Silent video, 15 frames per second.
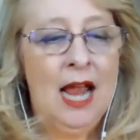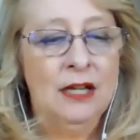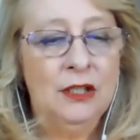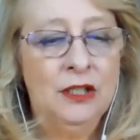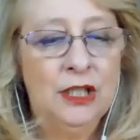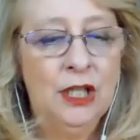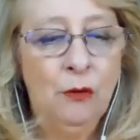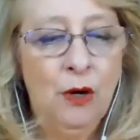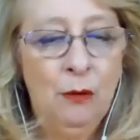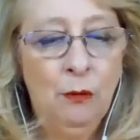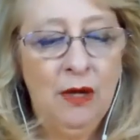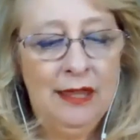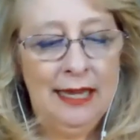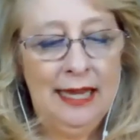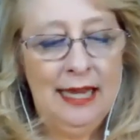And so,
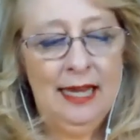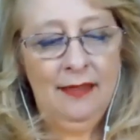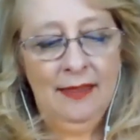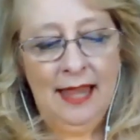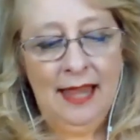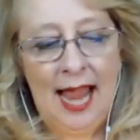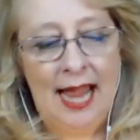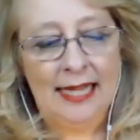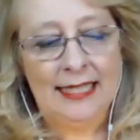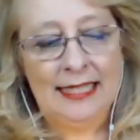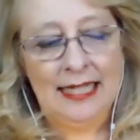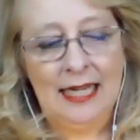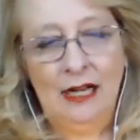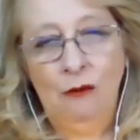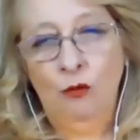within that,
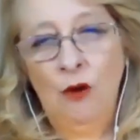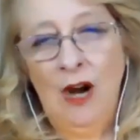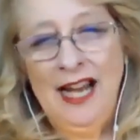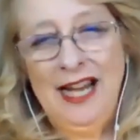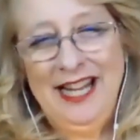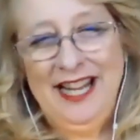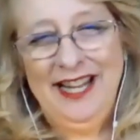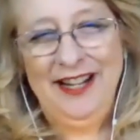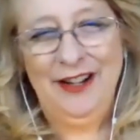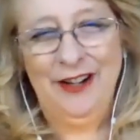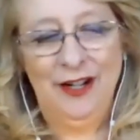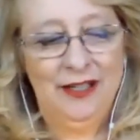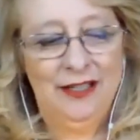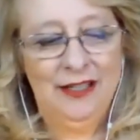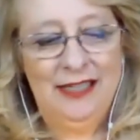right
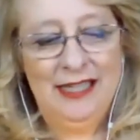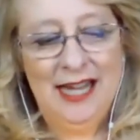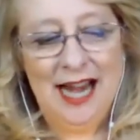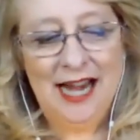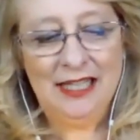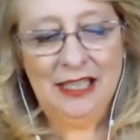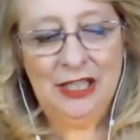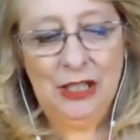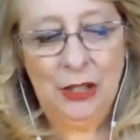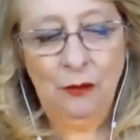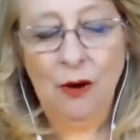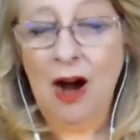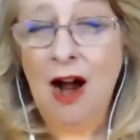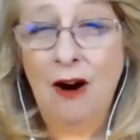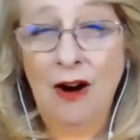here next
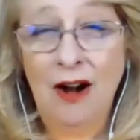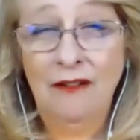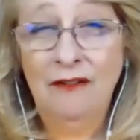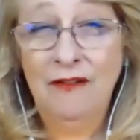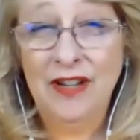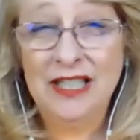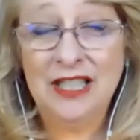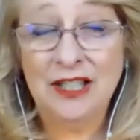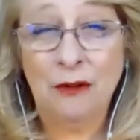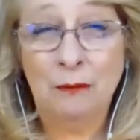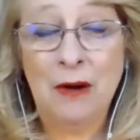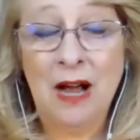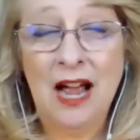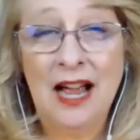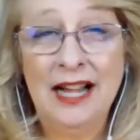to our physical
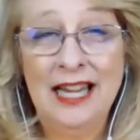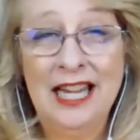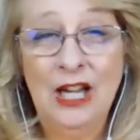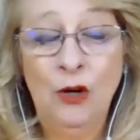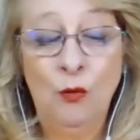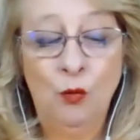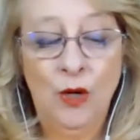body,